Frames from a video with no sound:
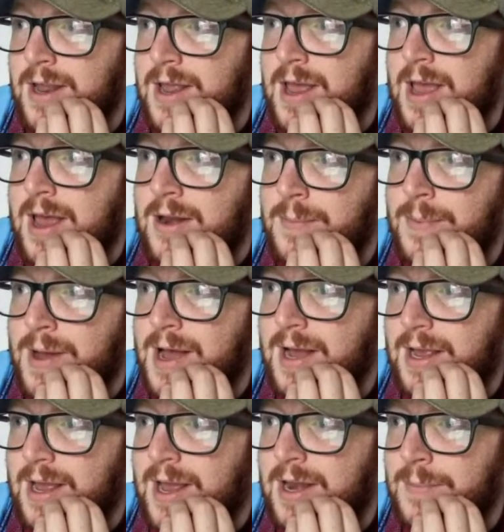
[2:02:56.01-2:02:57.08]
Header back
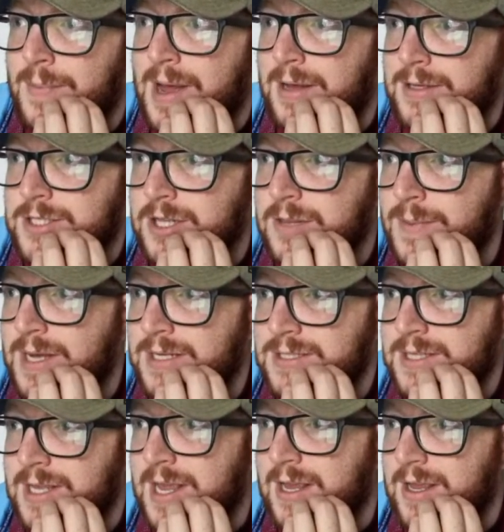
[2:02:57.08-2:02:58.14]
to the back
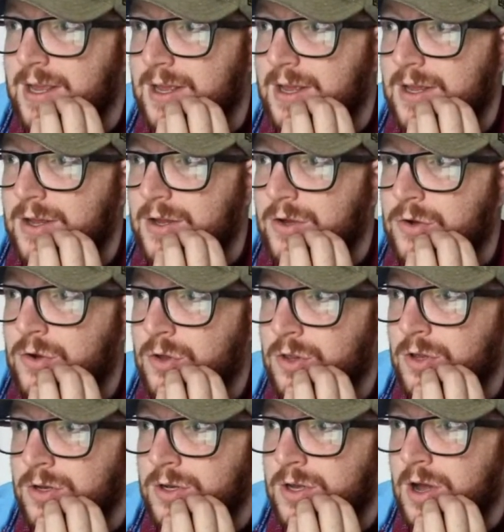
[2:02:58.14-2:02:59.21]
stick.
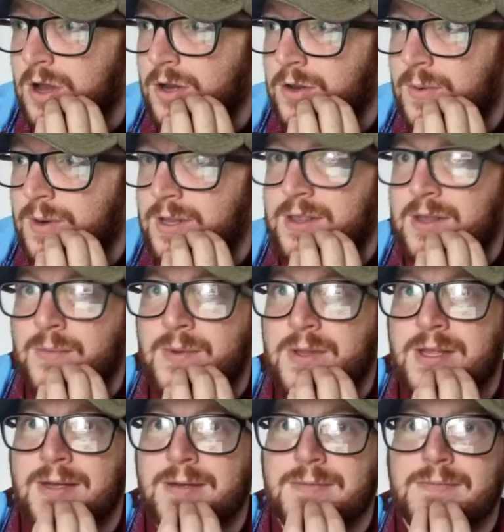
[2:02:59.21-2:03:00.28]
Cullen can't do anything with it.